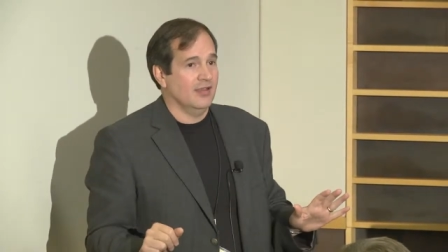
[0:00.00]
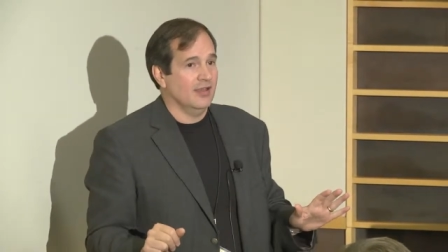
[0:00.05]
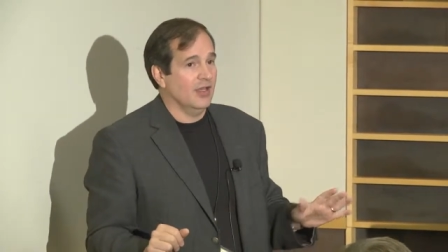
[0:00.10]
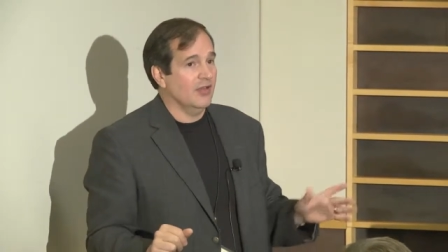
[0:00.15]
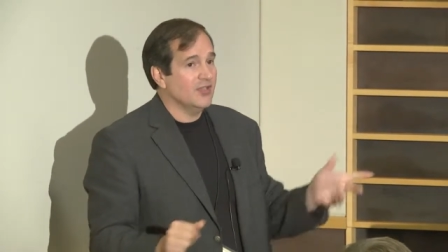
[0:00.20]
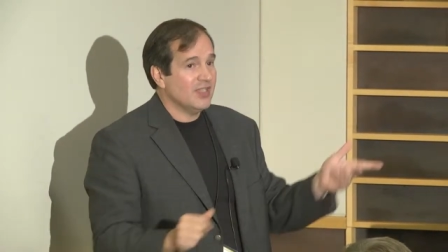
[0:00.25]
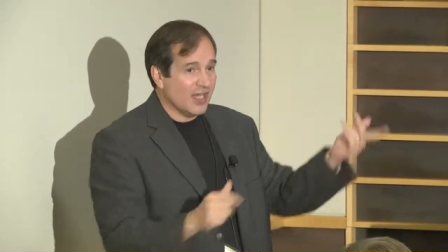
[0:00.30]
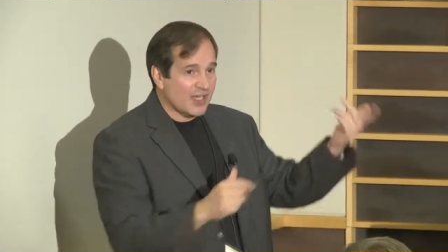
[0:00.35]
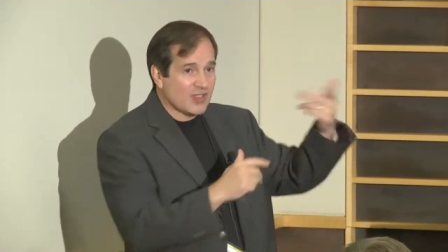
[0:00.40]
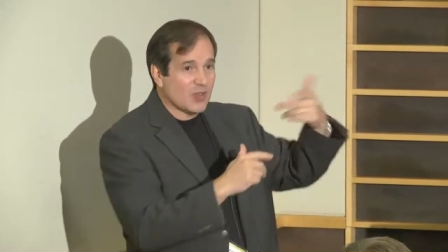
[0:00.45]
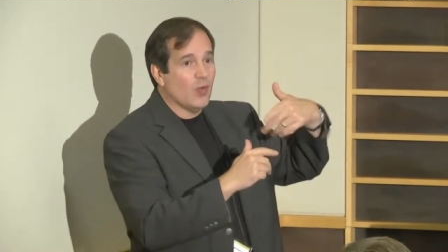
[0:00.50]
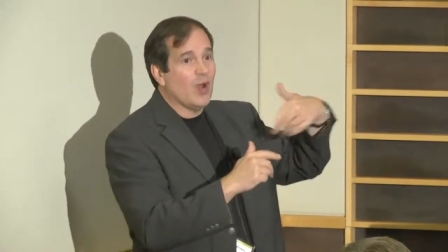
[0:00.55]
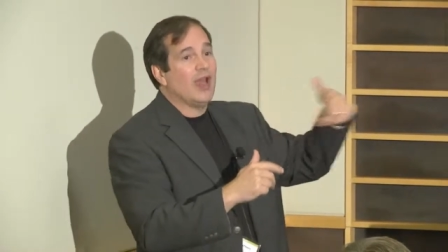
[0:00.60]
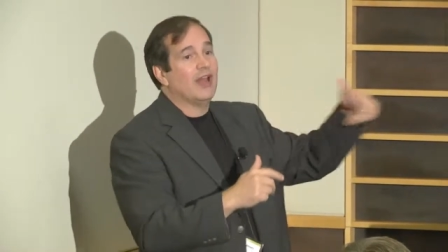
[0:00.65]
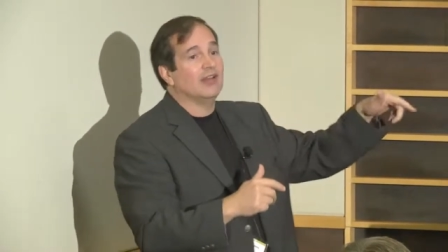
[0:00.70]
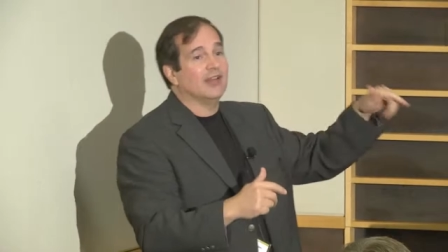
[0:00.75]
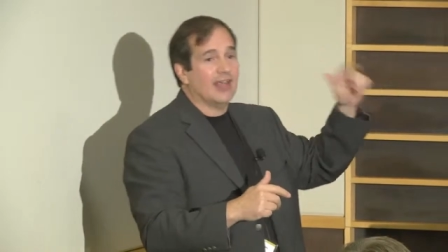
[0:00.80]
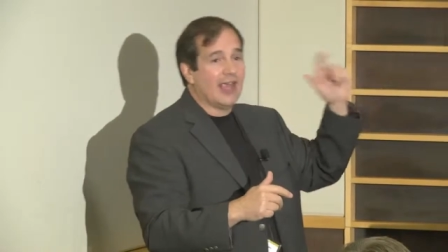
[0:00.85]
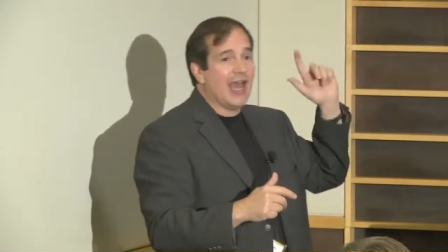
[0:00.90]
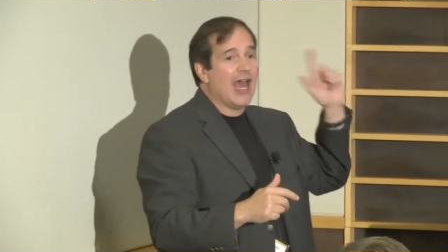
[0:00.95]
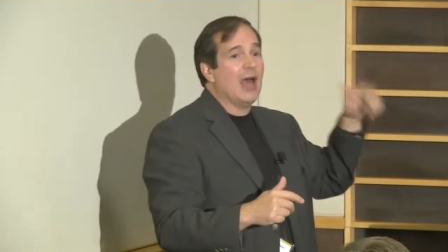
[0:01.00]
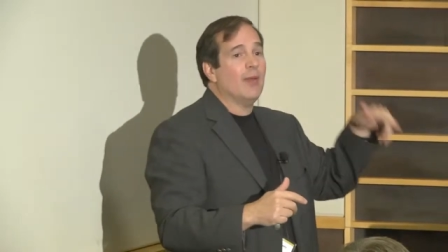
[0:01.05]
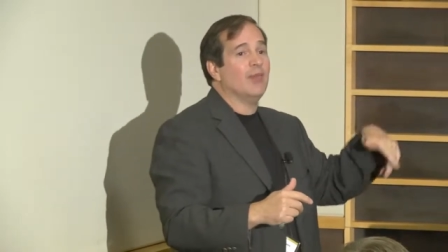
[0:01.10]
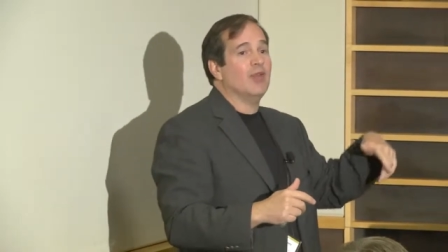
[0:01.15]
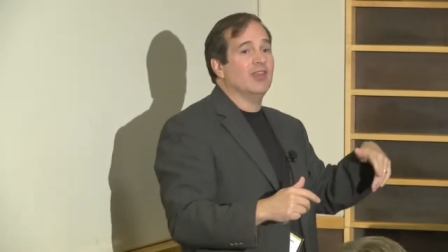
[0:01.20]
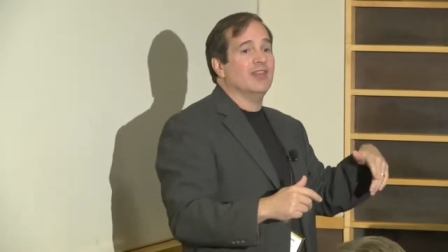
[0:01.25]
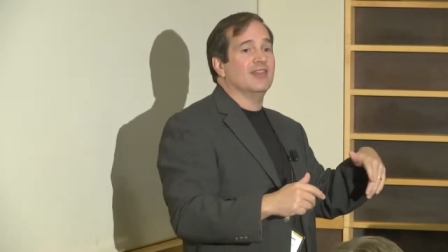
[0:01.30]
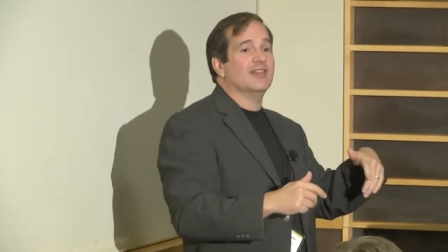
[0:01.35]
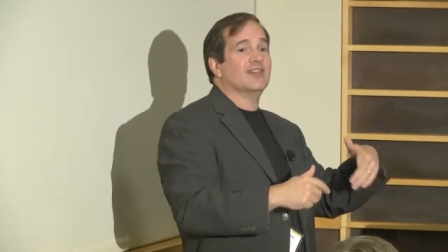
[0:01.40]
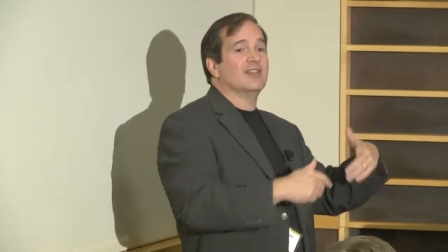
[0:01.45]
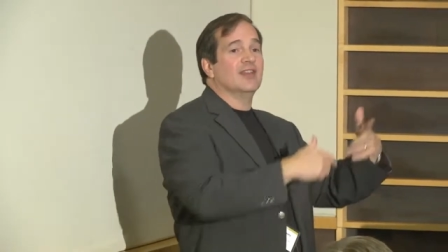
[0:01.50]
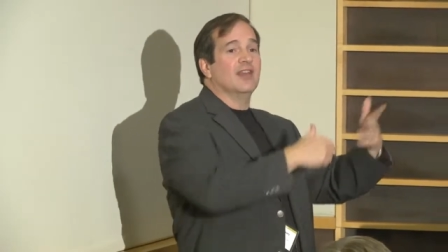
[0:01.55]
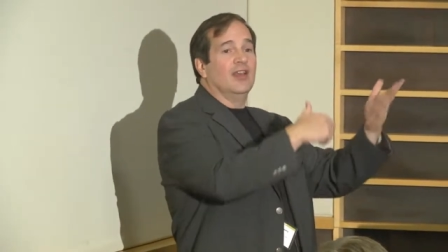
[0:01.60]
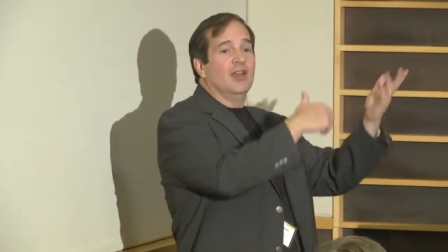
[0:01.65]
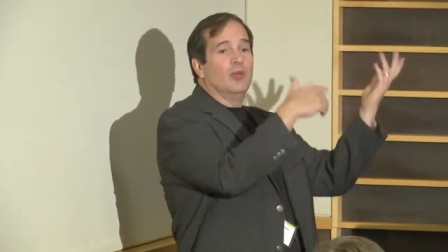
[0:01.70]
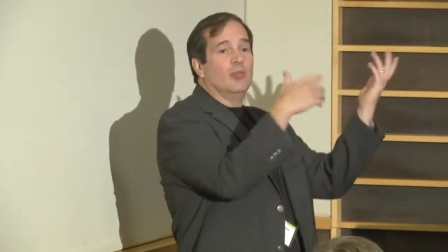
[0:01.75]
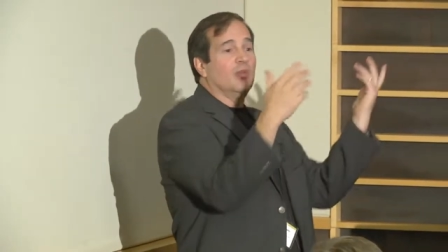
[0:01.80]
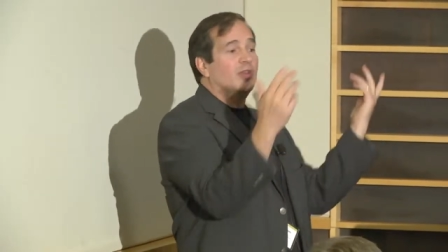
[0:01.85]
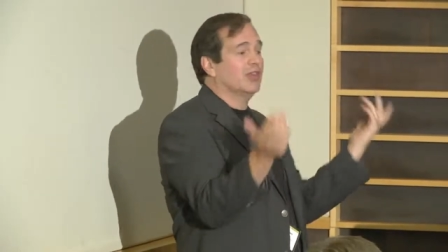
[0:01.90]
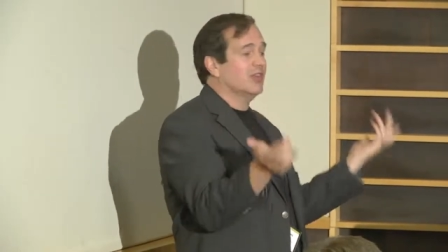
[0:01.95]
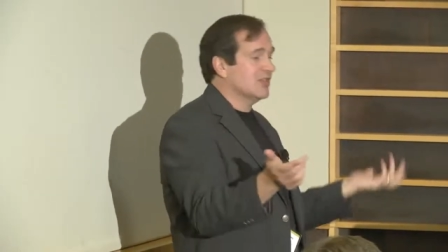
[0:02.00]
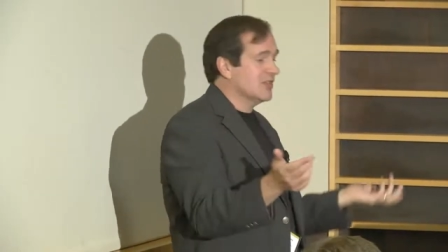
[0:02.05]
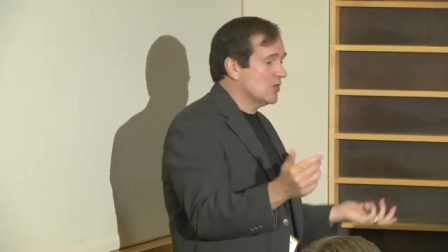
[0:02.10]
Now, it takes a while to copy this, but the